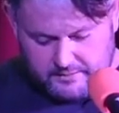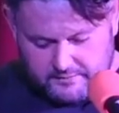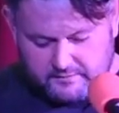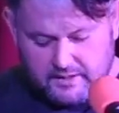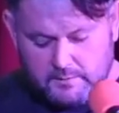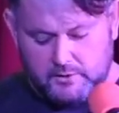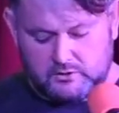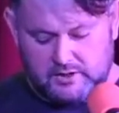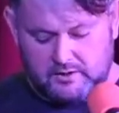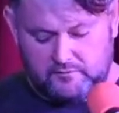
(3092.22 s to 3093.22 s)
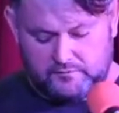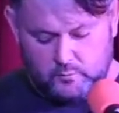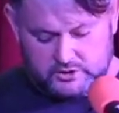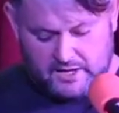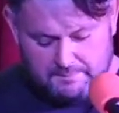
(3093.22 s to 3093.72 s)
The thing about
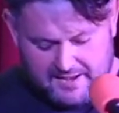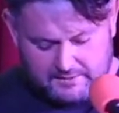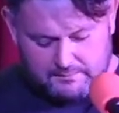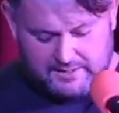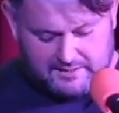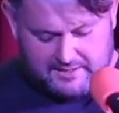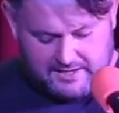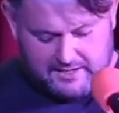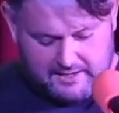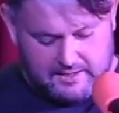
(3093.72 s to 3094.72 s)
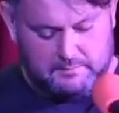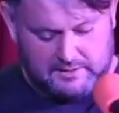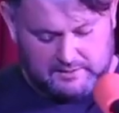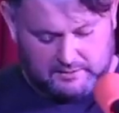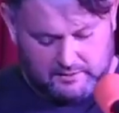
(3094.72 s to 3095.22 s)
Dave was I met him in an AA
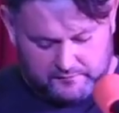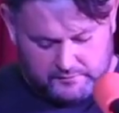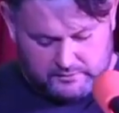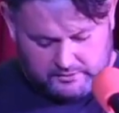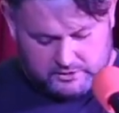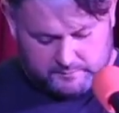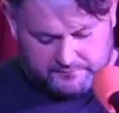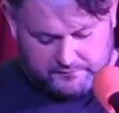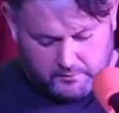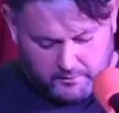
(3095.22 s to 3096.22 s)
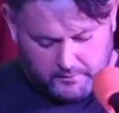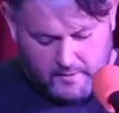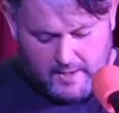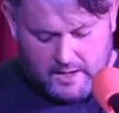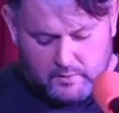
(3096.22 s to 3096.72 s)
meeting a few years before,
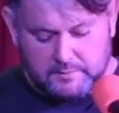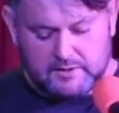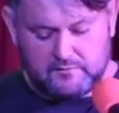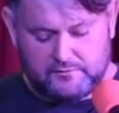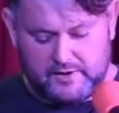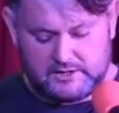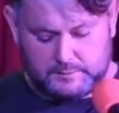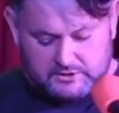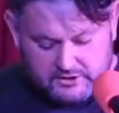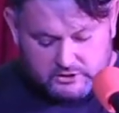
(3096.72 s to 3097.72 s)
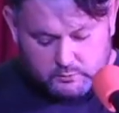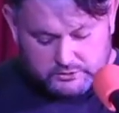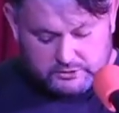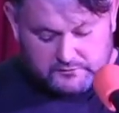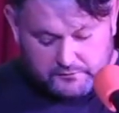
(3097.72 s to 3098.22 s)
and we became friends, but this
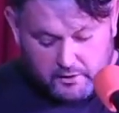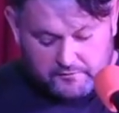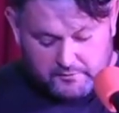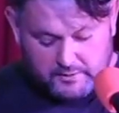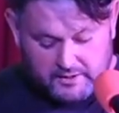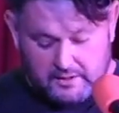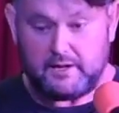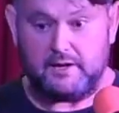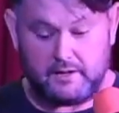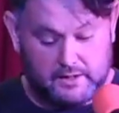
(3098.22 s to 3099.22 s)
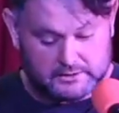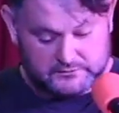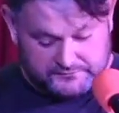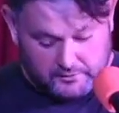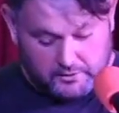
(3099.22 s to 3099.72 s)
was as far from AA
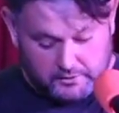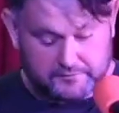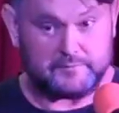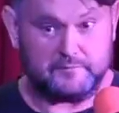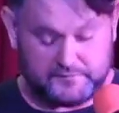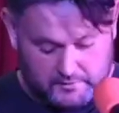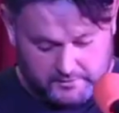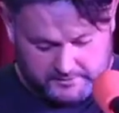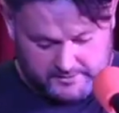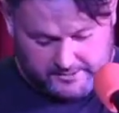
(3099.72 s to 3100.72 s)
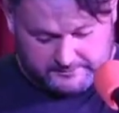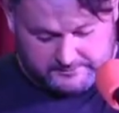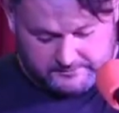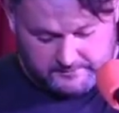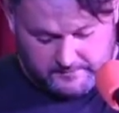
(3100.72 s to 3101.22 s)
as far from far
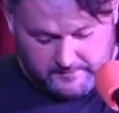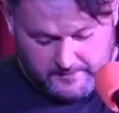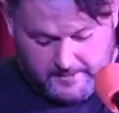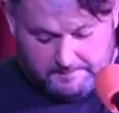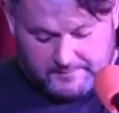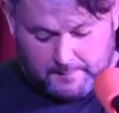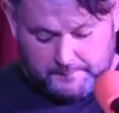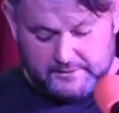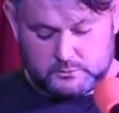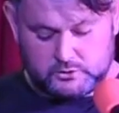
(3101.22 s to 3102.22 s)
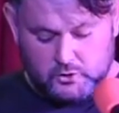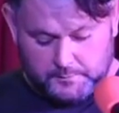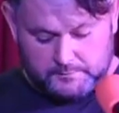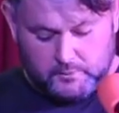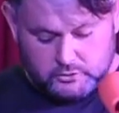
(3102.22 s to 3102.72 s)
gets. That place was
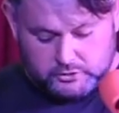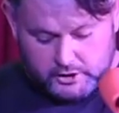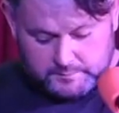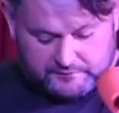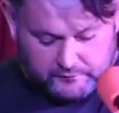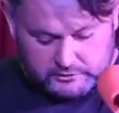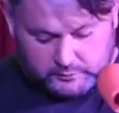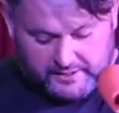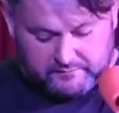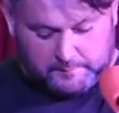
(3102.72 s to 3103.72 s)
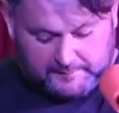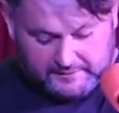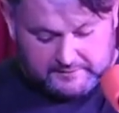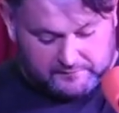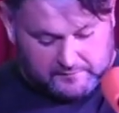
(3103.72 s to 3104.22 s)
open most hours before 12 and
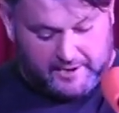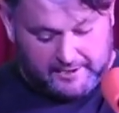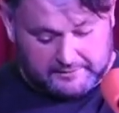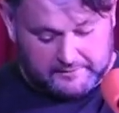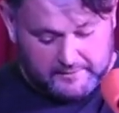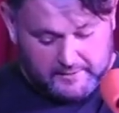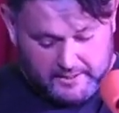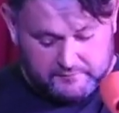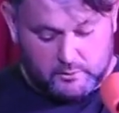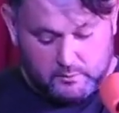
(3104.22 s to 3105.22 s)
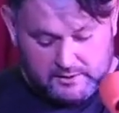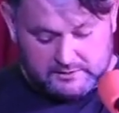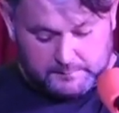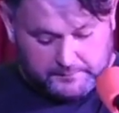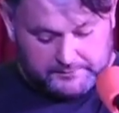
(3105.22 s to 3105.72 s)
plenty of crack, if you were
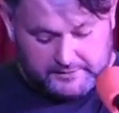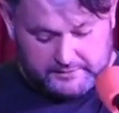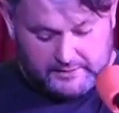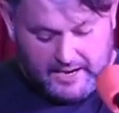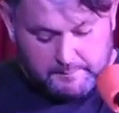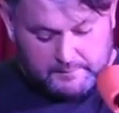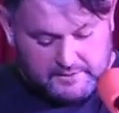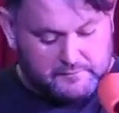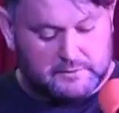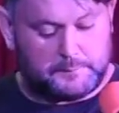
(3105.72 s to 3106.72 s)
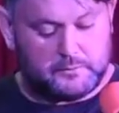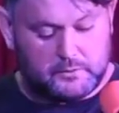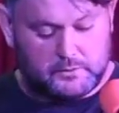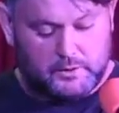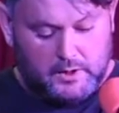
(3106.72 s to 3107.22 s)
willing to put in. I believe in the
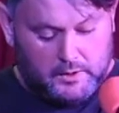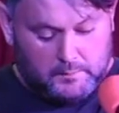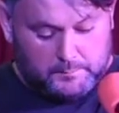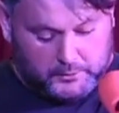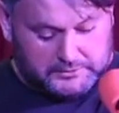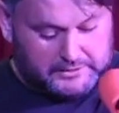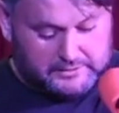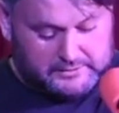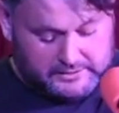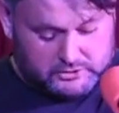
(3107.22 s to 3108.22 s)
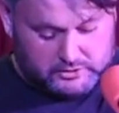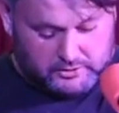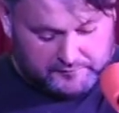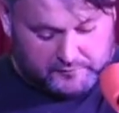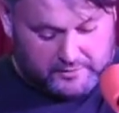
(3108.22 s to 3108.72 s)
pure put-in nature
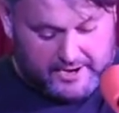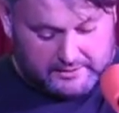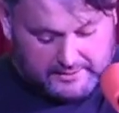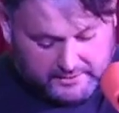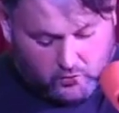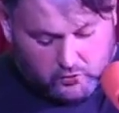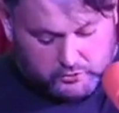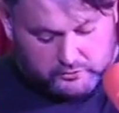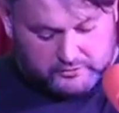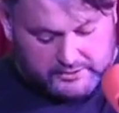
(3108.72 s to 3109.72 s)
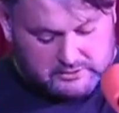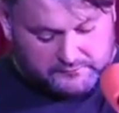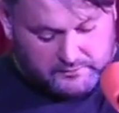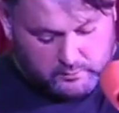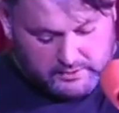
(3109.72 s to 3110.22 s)
of crack. Like all good things,
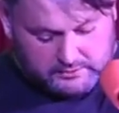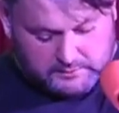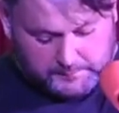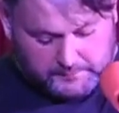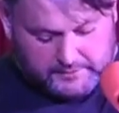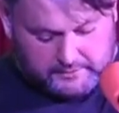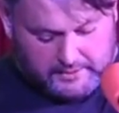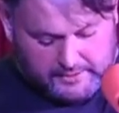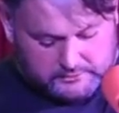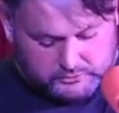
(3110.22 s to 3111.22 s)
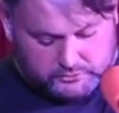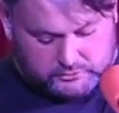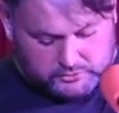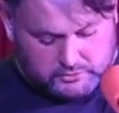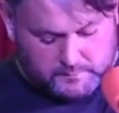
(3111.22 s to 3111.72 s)
if you're willing to put in
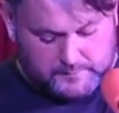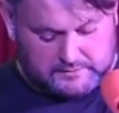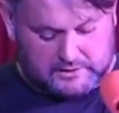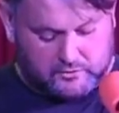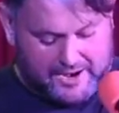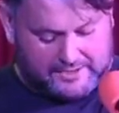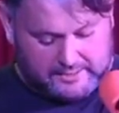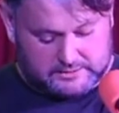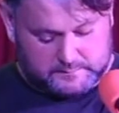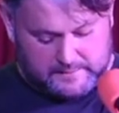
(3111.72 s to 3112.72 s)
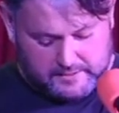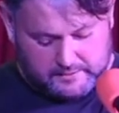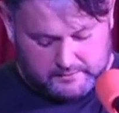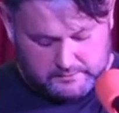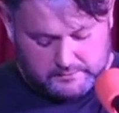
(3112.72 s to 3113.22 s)
attitude, do your bit, the crack gets
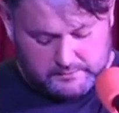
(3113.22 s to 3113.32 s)
better.